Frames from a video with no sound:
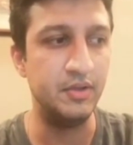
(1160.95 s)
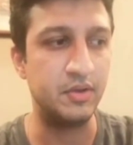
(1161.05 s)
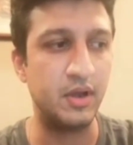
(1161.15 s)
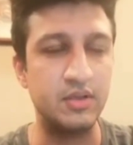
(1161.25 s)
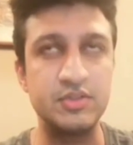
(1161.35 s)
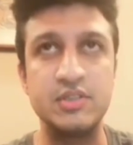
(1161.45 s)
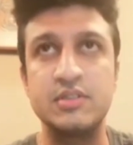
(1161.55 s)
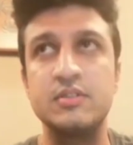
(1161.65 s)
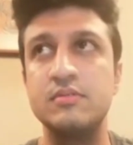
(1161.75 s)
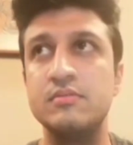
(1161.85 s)
You can't
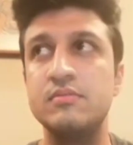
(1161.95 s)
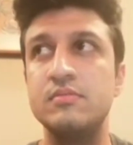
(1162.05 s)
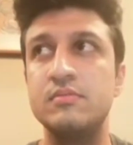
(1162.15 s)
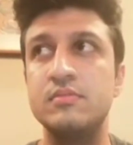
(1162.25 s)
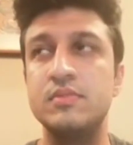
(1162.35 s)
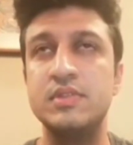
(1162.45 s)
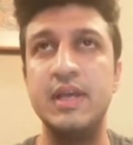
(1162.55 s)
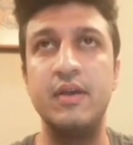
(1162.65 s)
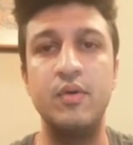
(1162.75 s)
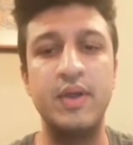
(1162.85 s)
just
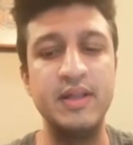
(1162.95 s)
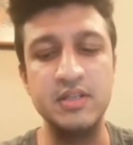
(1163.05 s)
say, okay,